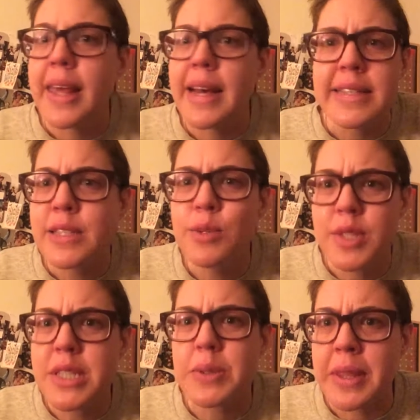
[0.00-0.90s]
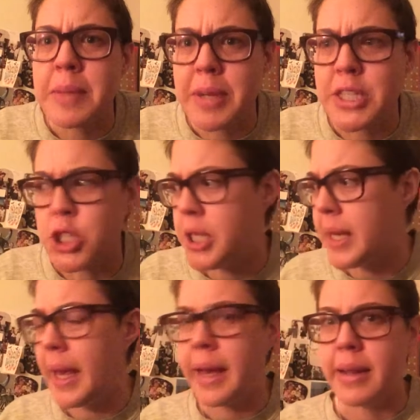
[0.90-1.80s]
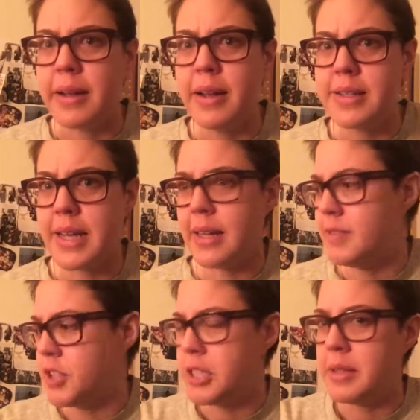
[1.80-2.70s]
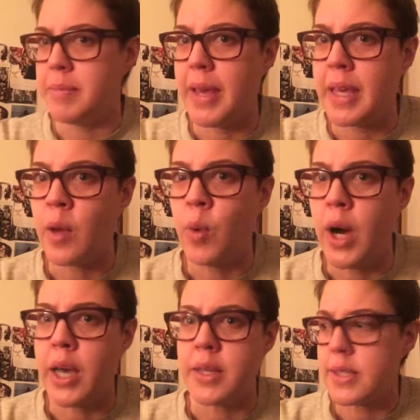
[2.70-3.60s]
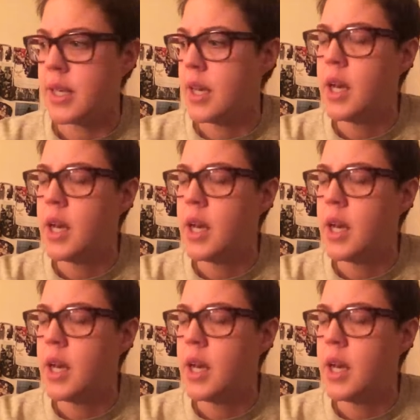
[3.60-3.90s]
Guess who's doing the best she can, television making wise?